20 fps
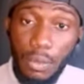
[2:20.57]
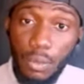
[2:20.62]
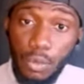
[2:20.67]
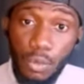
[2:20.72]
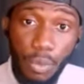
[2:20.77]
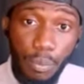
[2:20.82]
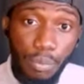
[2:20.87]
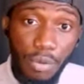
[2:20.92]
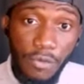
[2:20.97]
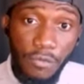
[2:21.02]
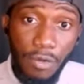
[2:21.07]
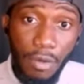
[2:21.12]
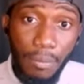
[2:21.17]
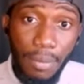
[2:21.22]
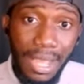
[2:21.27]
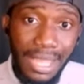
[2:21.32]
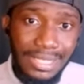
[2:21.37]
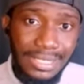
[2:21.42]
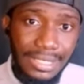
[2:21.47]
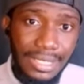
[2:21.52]
We don't pray for
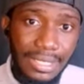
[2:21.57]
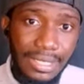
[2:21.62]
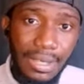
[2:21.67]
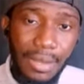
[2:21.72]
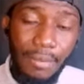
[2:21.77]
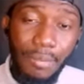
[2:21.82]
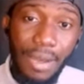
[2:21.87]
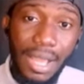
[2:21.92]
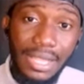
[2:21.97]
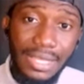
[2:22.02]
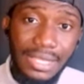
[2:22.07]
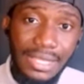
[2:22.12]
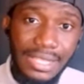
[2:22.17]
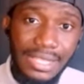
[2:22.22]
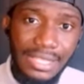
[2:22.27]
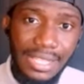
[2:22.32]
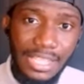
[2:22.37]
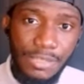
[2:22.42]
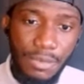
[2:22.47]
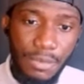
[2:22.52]
bad thing, but at
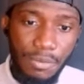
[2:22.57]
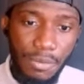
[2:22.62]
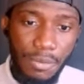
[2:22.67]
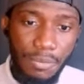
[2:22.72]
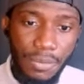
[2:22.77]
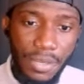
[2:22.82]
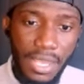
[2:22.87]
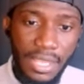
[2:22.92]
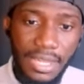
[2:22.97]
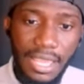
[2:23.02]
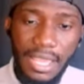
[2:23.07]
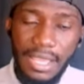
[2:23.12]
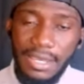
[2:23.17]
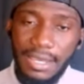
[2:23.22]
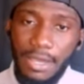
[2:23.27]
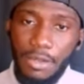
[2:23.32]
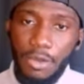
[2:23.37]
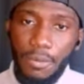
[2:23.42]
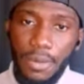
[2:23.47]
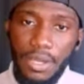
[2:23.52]
least let's be prepared.
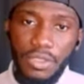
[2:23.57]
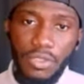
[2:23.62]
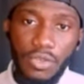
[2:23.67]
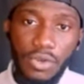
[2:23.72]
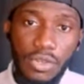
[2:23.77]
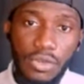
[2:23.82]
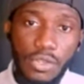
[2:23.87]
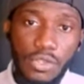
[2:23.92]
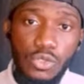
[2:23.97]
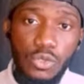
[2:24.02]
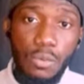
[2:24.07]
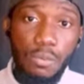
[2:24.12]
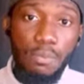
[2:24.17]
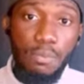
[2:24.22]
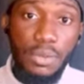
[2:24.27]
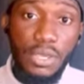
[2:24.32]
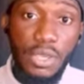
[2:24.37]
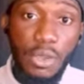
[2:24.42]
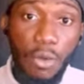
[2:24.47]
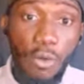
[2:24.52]
Now, number 3, you need to
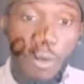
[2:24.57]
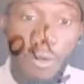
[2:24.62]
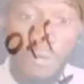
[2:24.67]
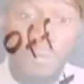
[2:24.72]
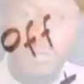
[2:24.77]
pay off